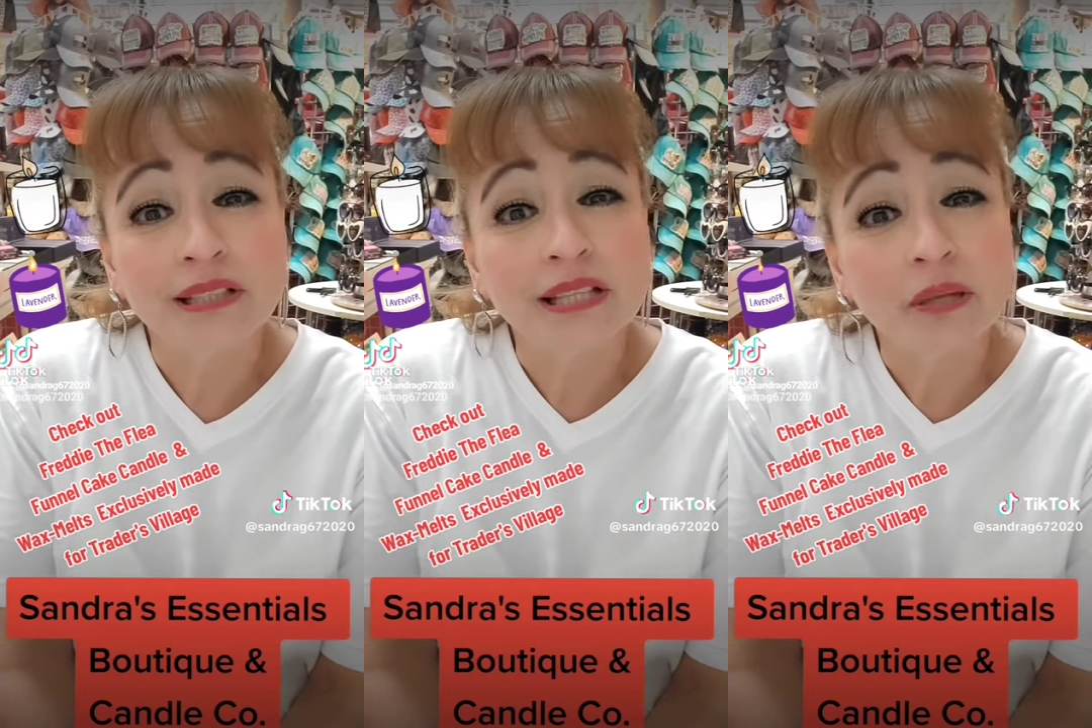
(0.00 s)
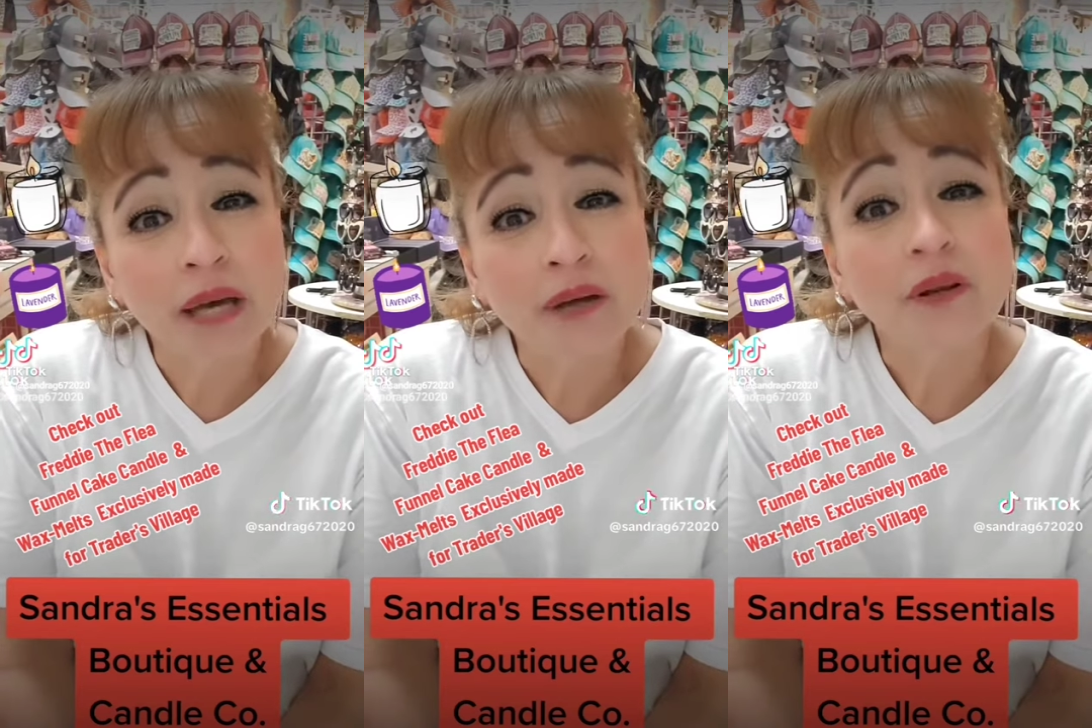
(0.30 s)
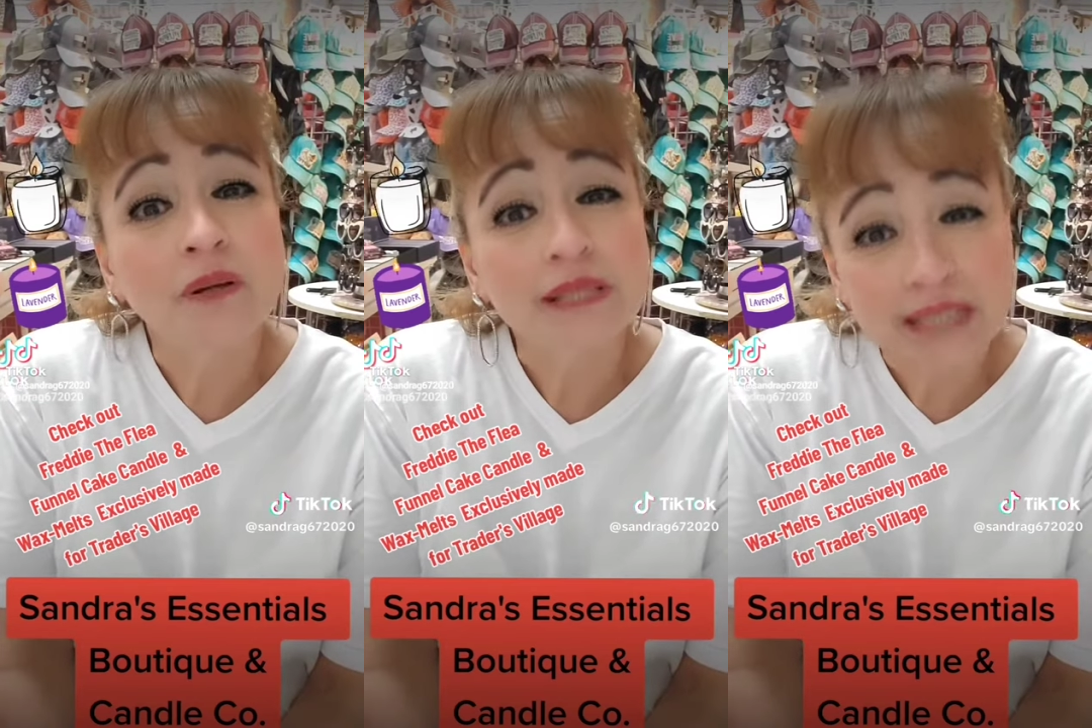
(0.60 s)
come out
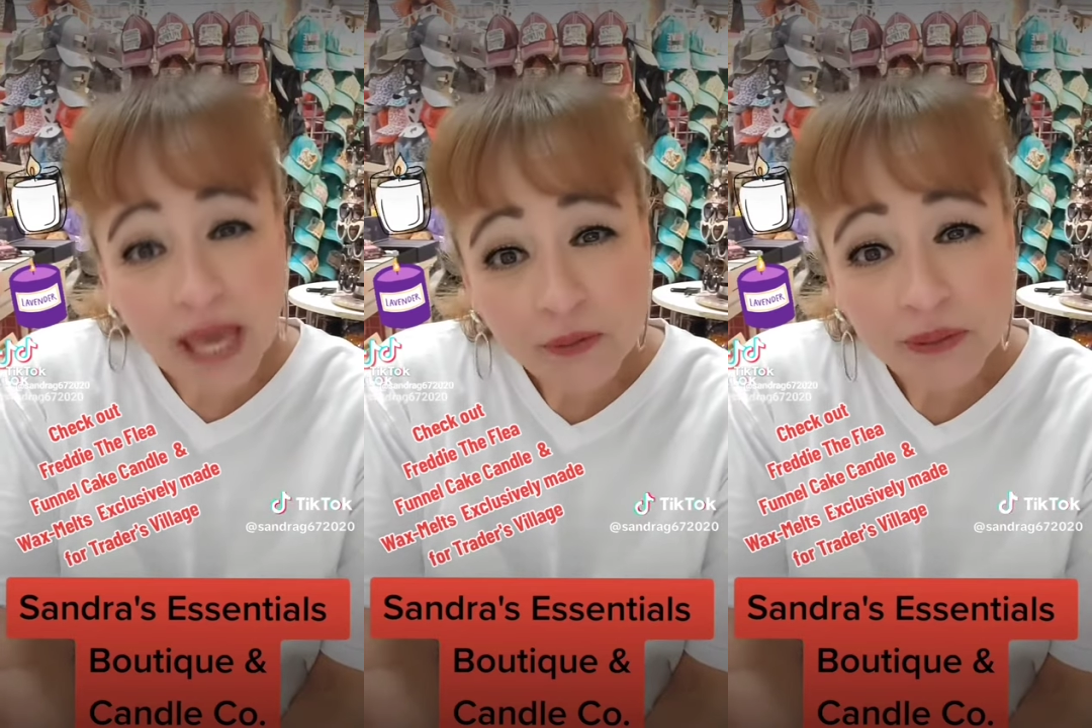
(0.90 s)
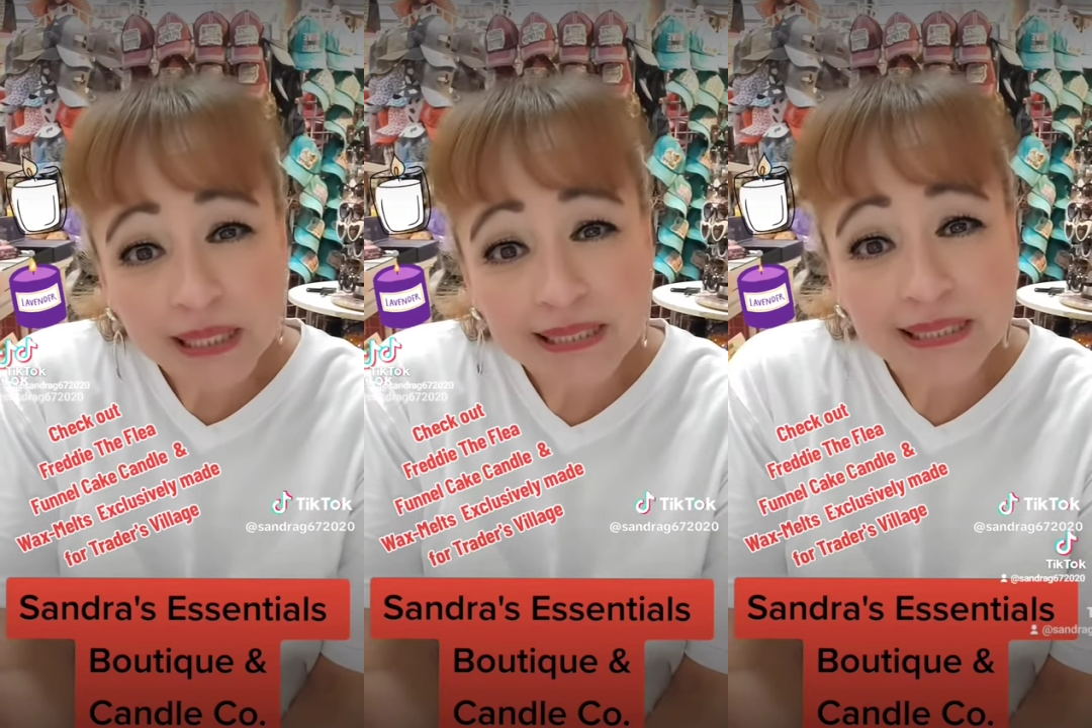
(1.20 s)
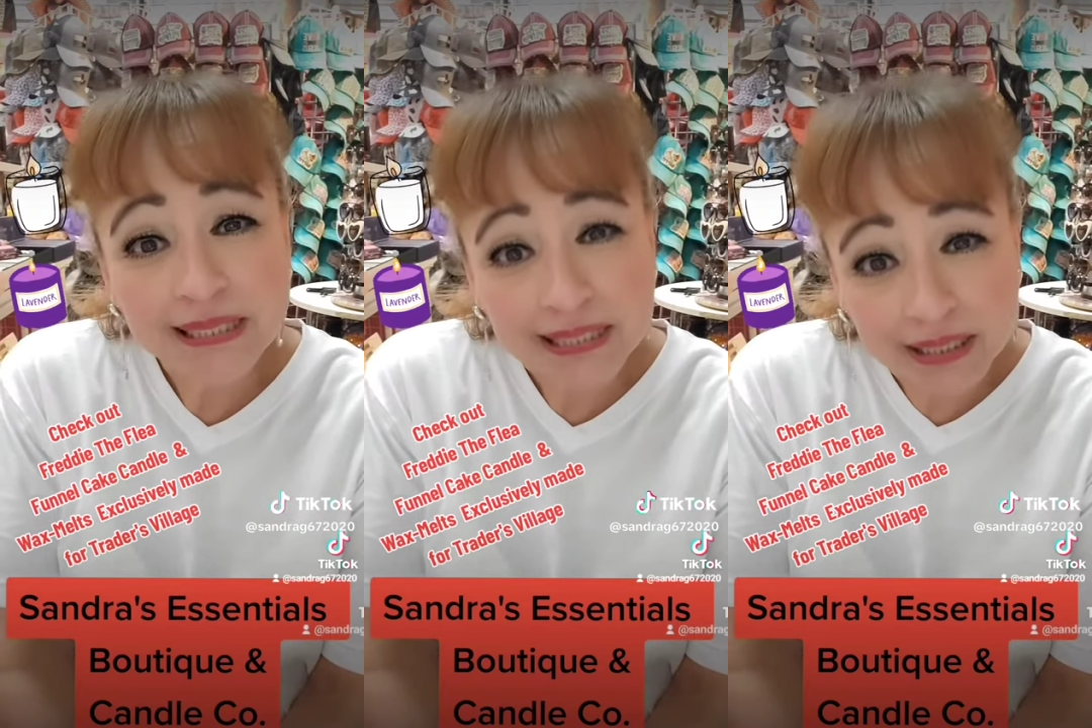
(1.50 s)
on Saturdays and
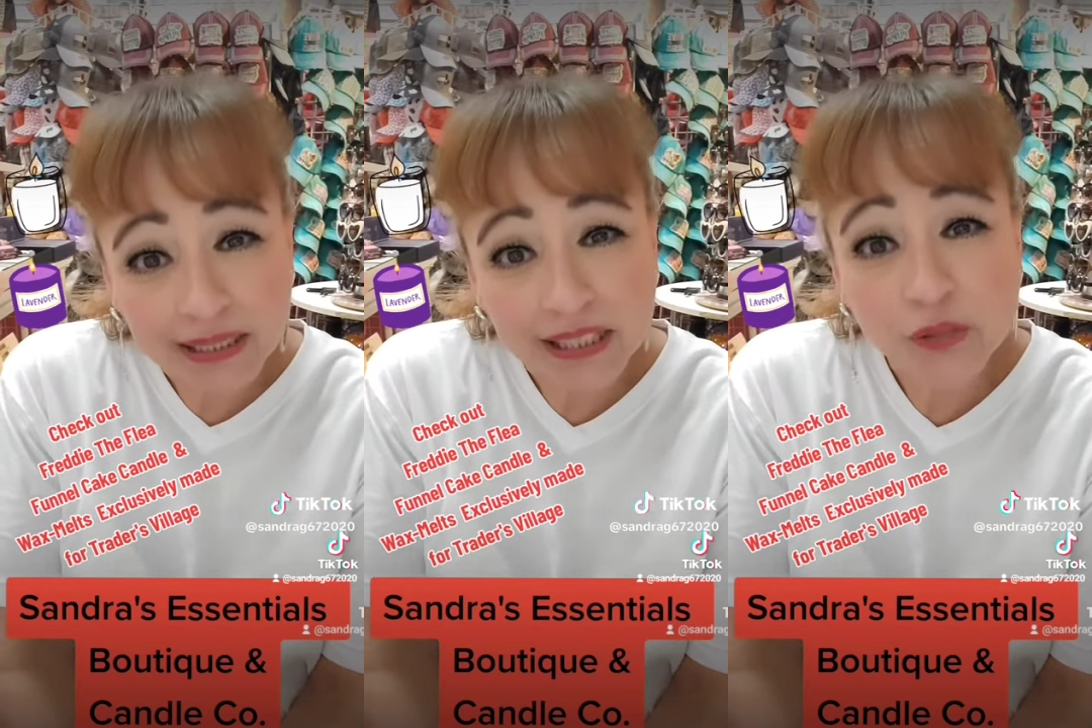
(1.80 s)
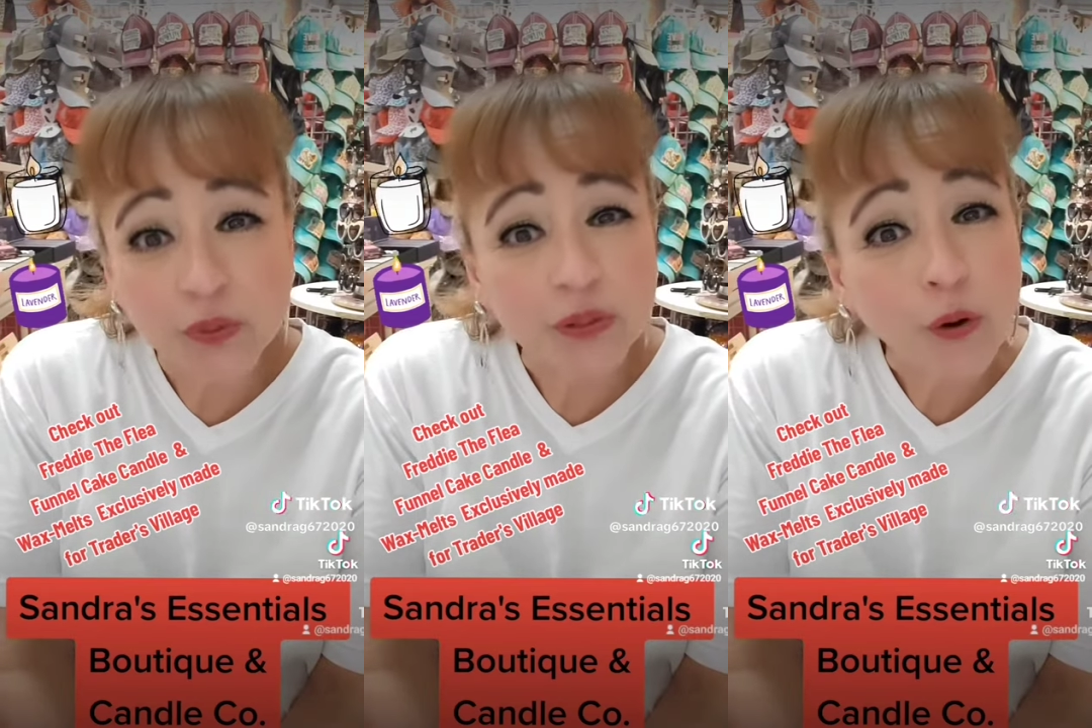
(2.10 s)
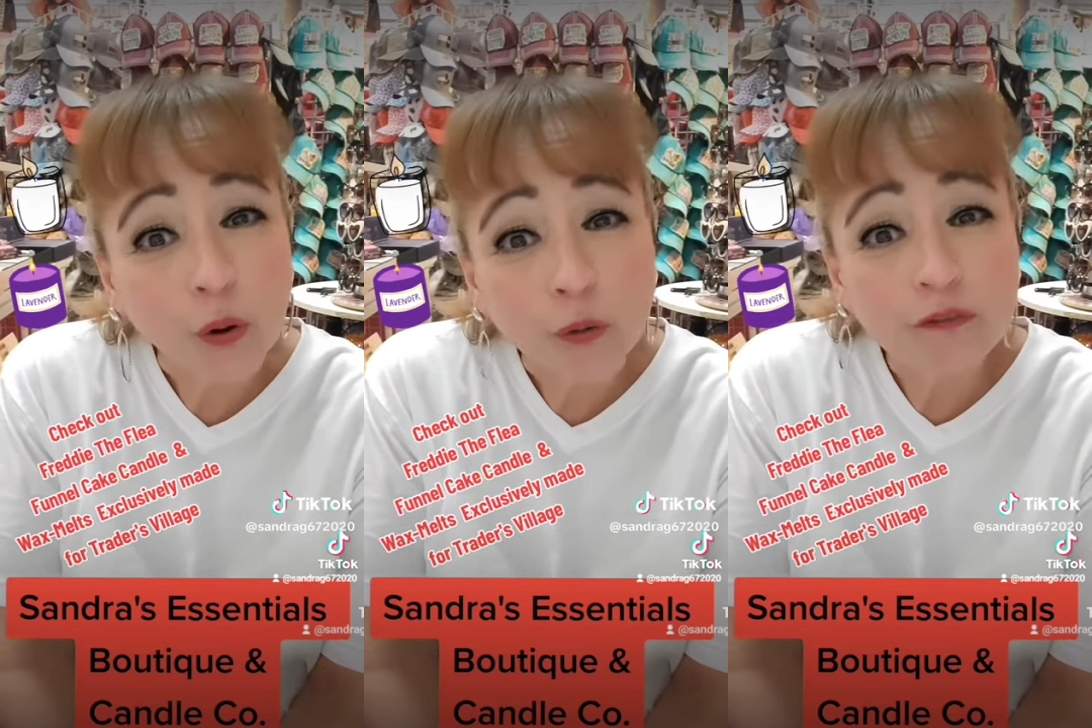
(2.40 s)
Sundays with the
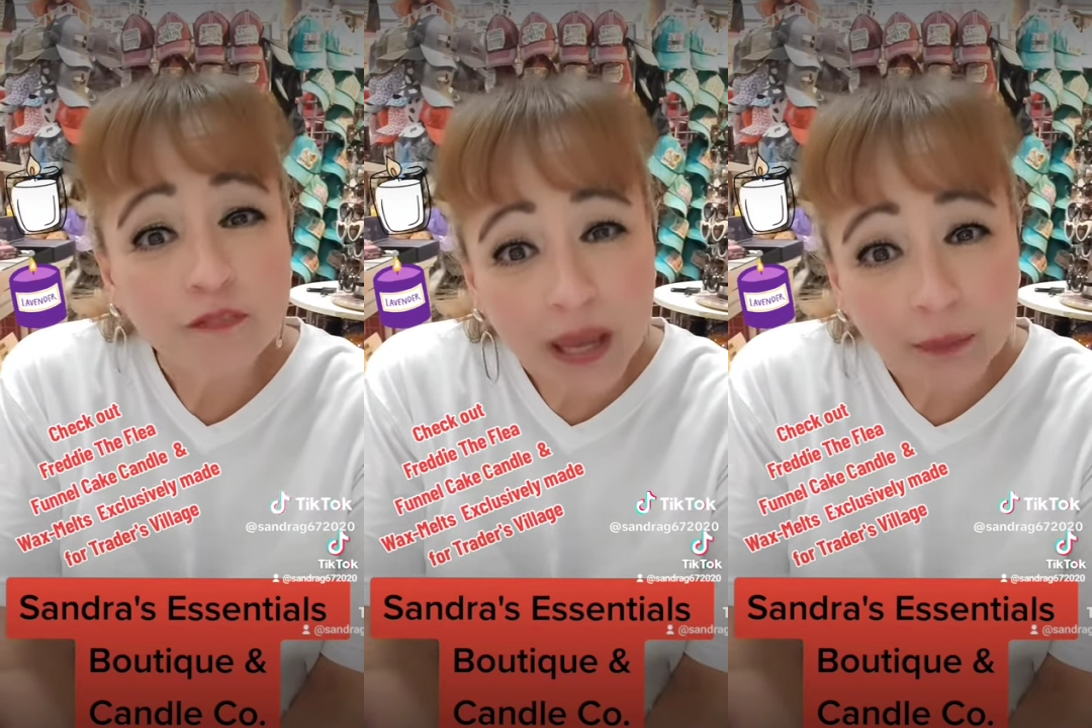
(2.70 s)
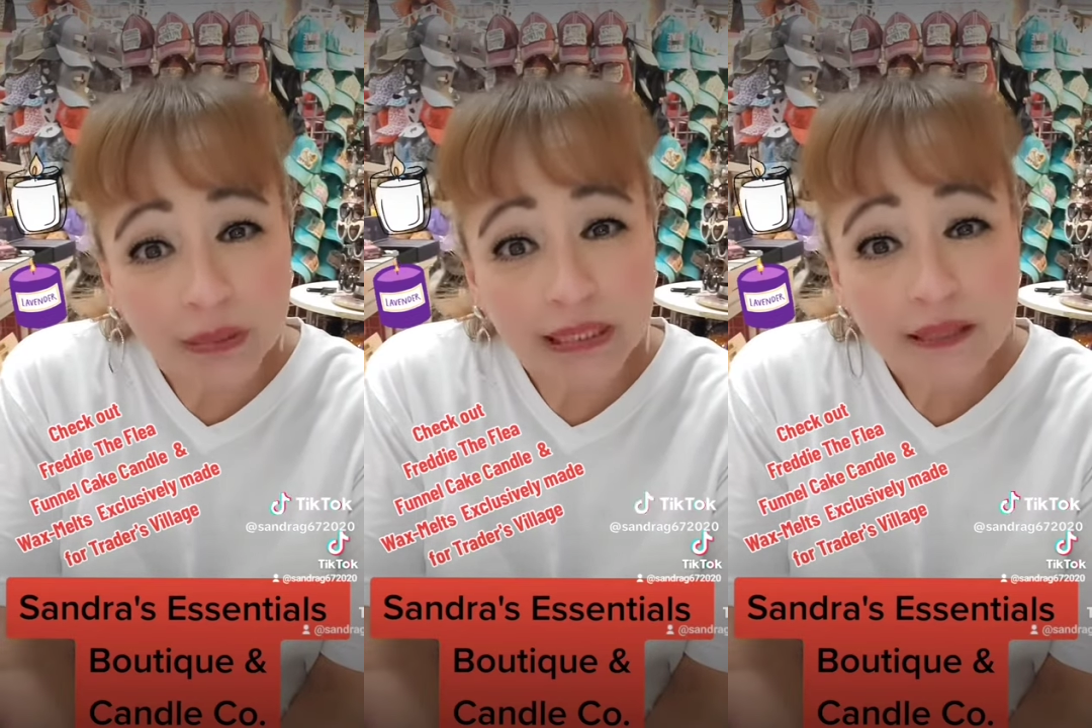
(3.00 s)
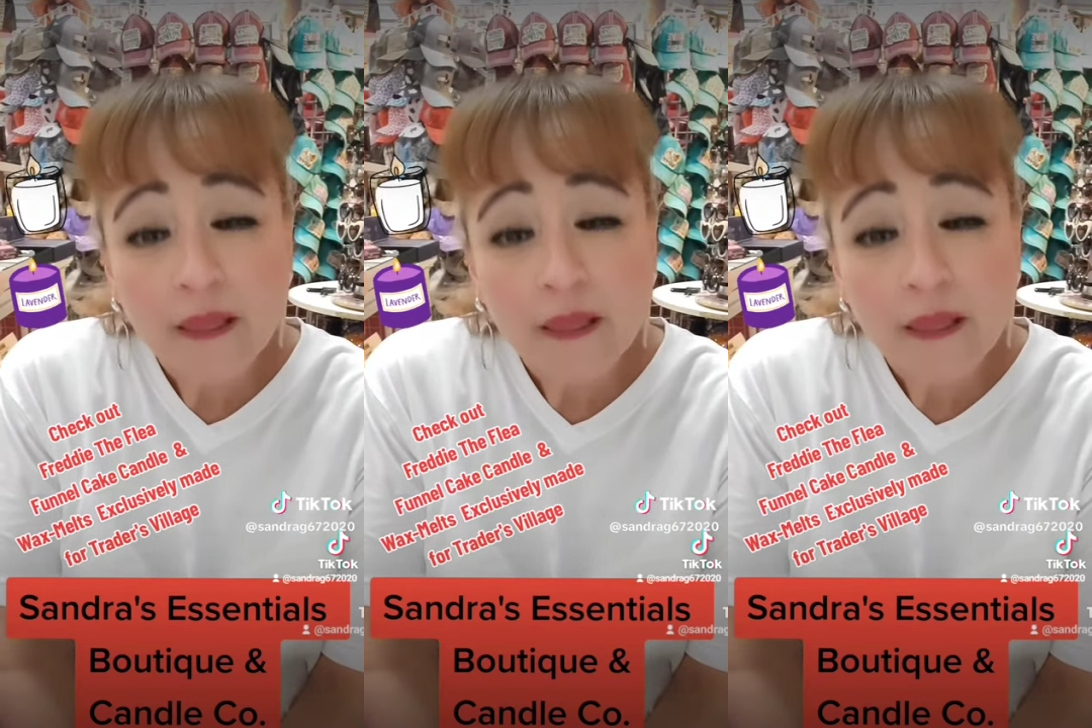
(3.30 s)
whole family.